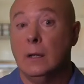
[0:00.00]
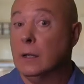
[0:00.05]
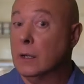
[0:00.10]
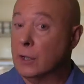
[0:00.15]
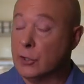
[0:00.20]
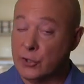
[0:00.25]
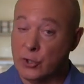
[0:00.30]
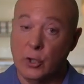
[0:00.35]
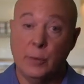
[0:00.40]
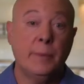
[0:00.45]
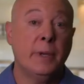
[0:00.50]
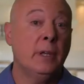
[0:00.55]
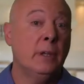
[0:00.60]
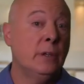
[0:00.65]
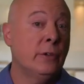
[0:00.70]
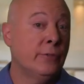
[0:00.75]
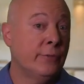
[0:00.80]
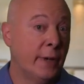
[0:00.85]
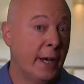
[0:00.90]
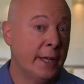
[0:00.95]
Assuming
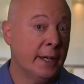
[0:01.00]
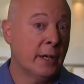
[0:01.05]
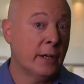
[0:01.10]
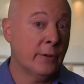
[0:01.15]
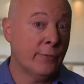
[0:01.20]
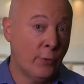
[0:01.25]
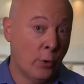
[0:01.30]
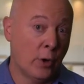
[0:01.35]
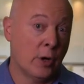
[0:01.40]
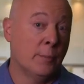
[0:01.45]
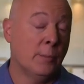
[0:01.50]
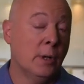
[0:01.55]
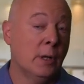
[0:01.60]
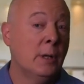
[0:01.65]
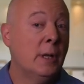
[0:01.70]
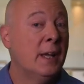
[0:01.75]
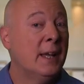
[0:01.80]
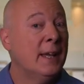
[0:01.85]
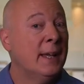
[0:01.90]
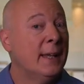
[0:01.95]
you find it
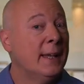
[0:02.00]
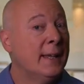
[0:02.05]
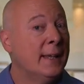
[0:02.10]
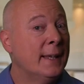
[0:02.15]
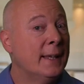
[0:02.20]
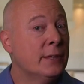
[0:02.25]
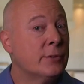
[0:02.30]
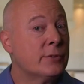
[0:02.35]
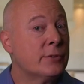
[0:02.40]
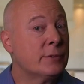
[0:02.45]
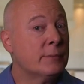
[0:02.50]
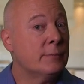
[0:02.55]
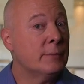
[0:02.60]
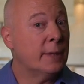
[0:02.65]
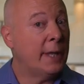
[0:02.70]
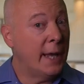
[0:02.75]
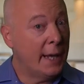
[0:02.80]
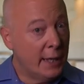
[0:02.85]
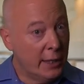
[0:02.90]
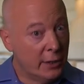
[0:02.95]
affordable, is
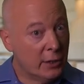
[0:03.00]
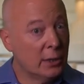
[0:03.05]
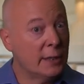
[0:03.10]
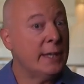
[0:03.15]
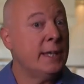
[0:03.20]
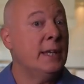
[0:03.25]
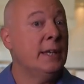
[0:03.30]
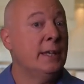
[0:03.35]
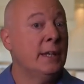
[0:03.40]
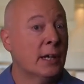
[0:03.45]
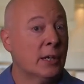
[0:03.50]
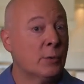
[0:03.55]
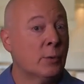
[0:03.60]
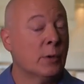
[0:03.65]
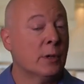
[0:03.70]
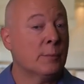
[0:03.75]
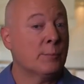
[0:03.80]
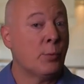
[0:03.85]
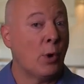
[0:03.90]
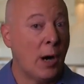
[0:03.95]
getting your leaky
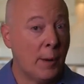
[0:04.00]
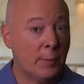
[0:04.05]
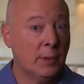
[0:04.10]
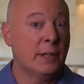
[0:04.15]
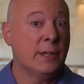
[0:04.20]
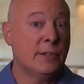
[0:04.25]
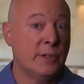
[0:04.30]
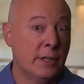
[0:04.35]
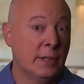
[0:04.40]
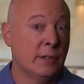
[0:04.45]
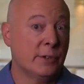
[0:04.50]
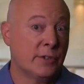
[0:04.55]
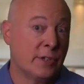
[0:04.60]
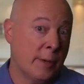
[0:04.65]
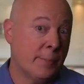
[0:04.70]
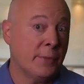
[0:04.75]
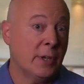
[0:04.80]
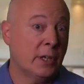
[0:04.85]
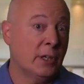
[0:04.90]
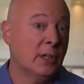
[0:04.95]
ductwork properly sealed
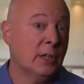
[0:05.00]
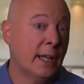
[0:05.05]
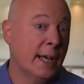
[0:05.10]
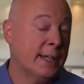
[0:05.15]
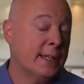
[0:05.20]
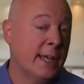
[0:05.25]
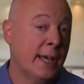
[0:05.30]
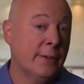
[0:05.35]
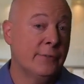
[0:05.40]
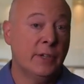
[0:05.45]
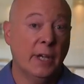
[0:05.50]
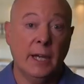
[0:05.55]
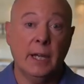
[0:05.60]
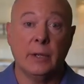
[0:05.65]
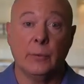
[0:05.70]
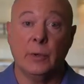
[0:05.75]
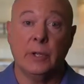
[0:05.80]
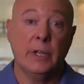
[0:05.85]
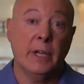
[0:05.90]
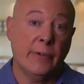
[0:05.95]
something you'd like to have
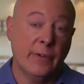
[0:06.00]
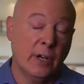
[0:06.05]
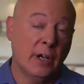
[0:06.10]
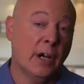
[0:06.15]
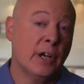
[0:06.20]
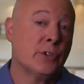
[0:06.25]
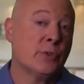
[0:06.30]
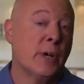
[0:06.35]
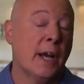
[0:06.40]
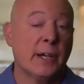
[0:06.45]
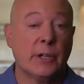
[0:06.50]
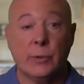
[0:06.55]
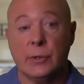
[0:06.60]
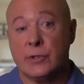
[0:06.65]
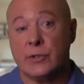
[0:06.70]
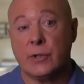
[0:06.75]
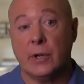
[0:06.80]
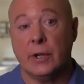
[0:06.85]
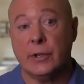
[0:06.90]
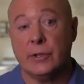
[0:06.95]
done when you have a contractor
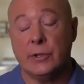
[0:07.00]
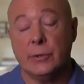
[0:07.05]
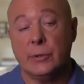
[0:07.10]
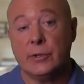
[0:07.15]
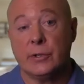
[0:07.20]
install your new